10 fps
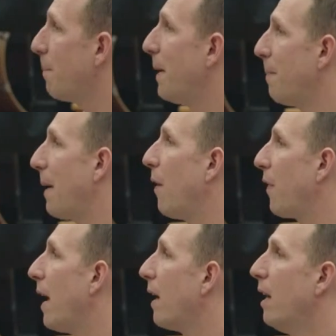a bit
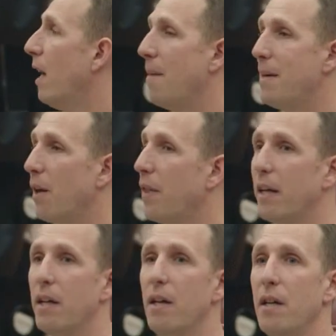about that. I mean, I
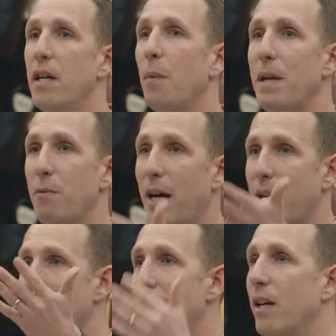think, we
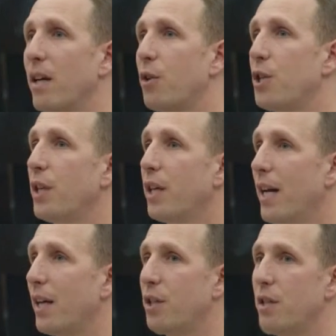recommend like Christian
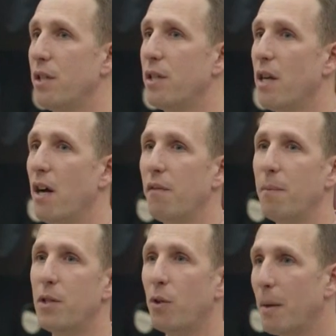connections and stuff,
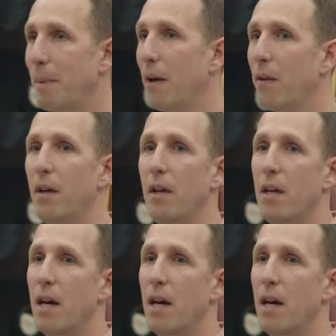and we talk about,